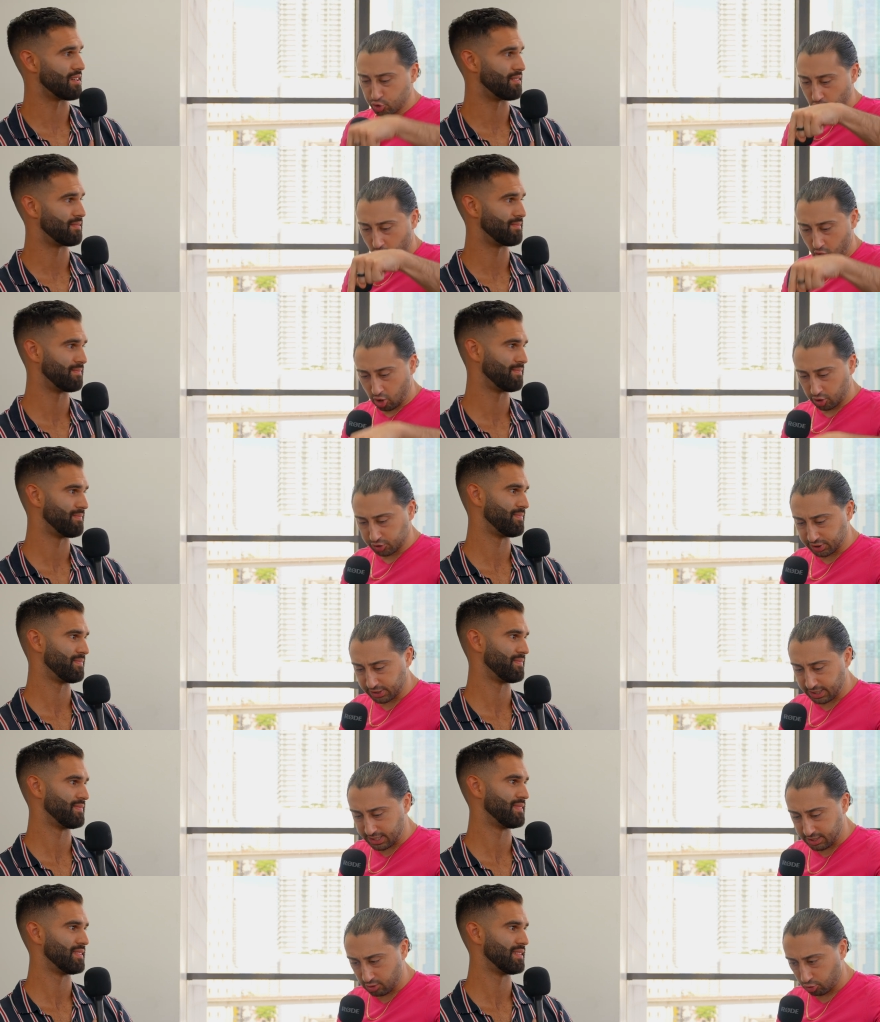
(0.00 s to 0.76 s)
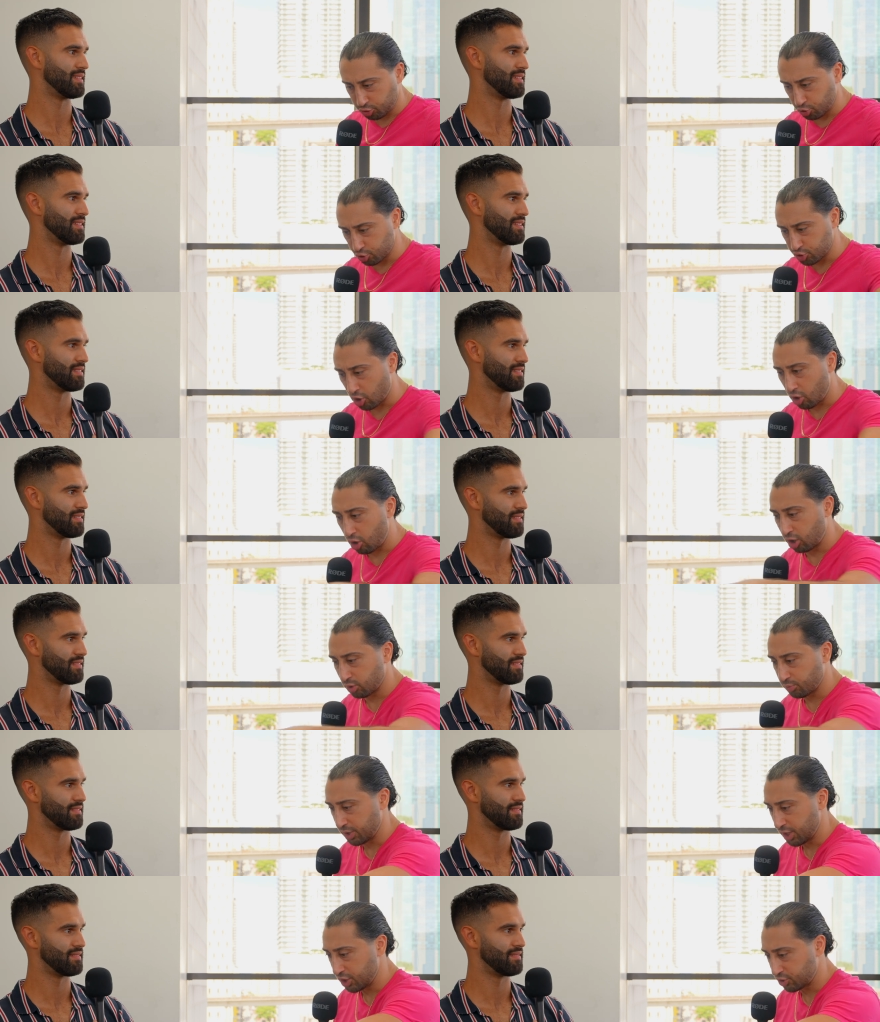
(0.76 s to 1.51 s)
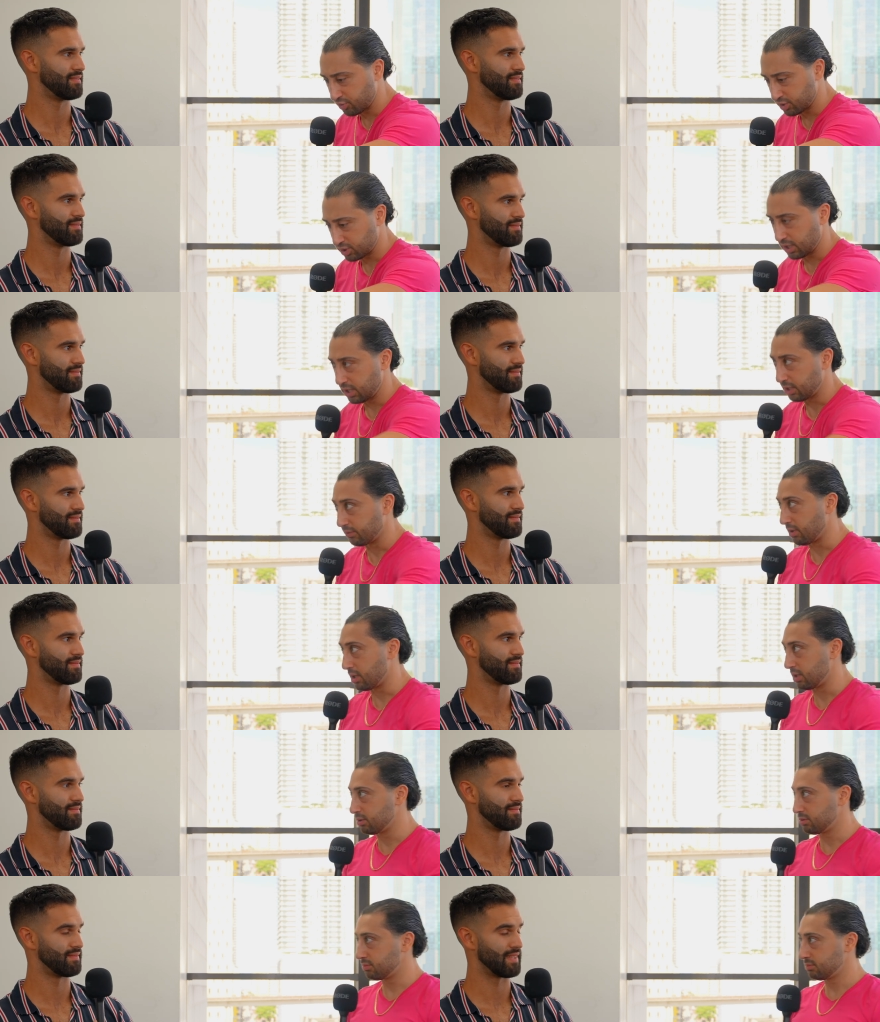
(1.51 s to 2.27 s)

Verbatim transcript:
Speaker 1: so. the hard today or choose the hard with interest later on.